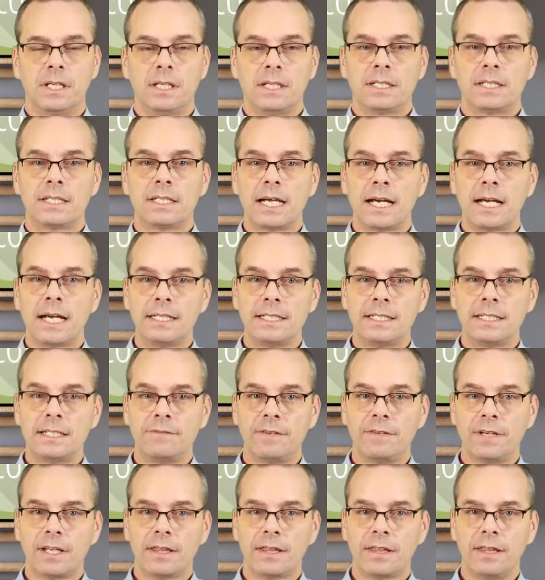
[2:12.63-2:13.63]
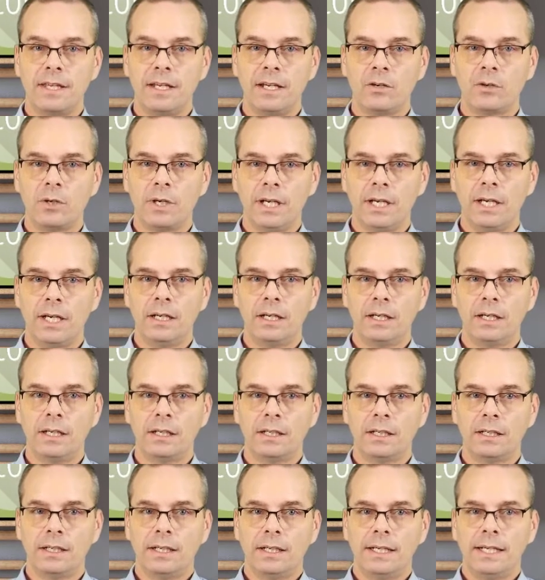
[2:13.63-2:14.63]
Scientific theory
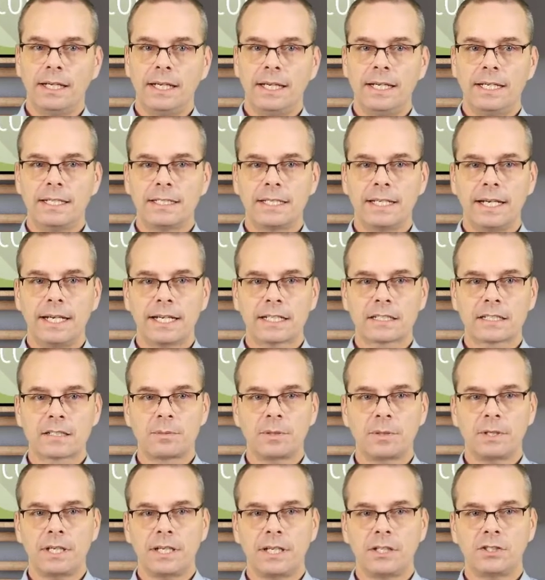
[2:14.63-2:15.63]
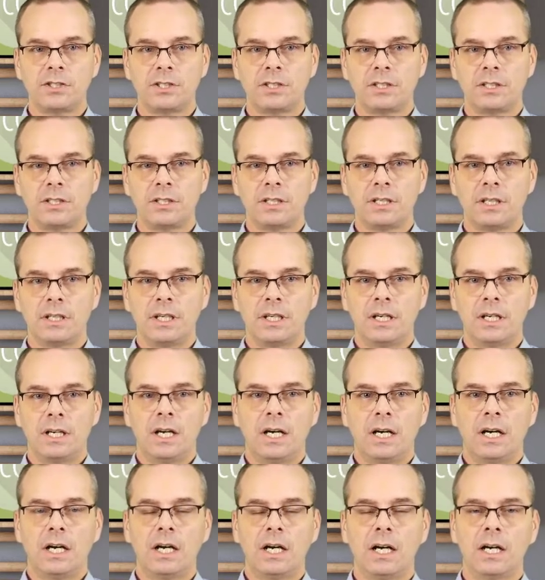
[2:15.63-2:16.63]
is an explanation
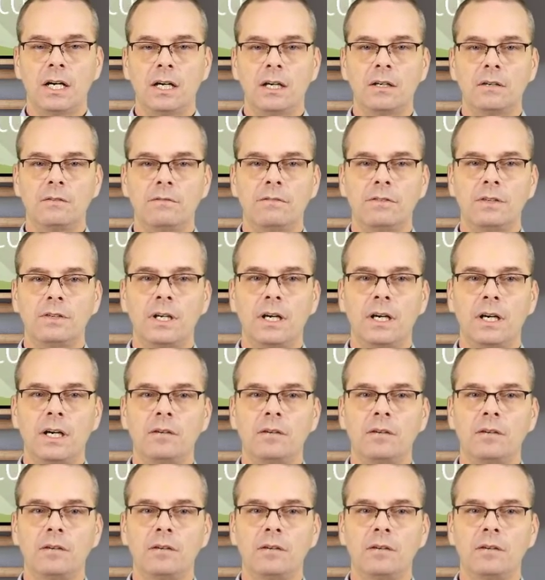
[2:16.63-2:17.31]
of